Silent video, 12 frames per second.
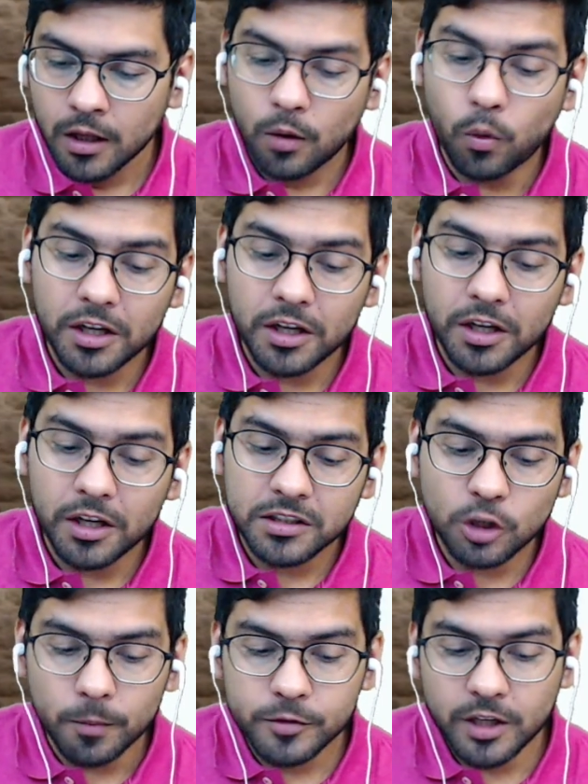what is
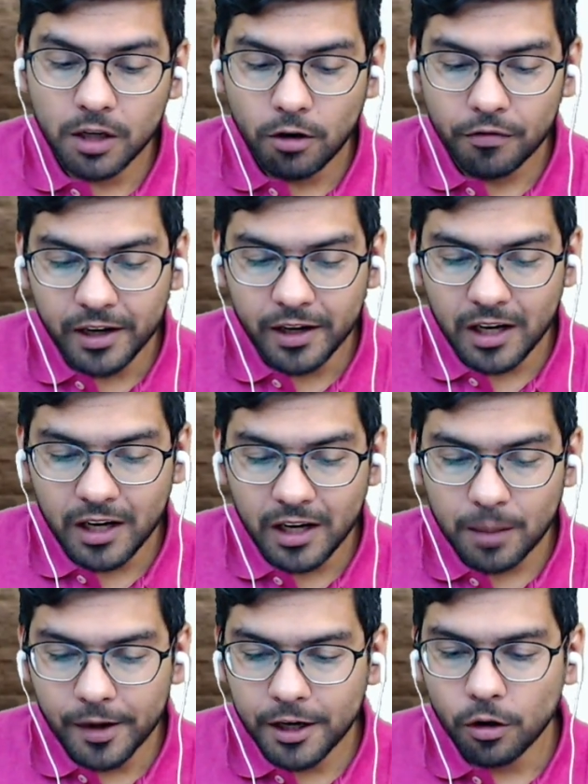the objective of
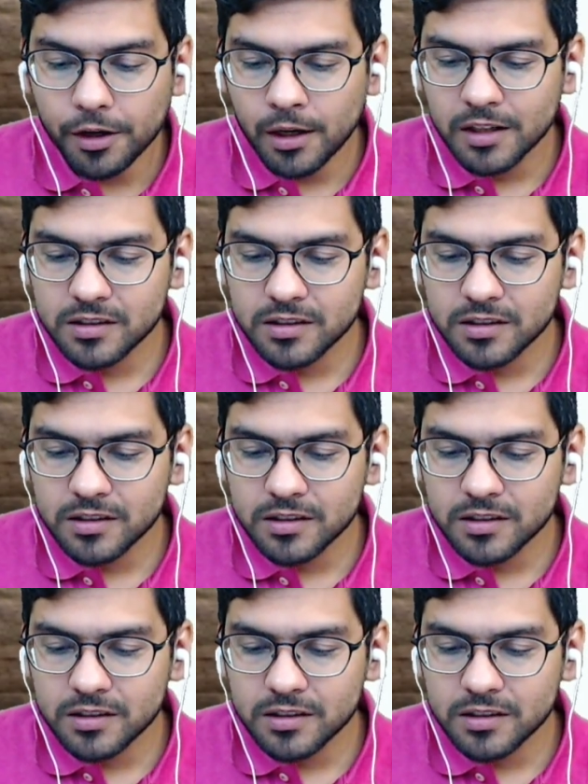independent auditor?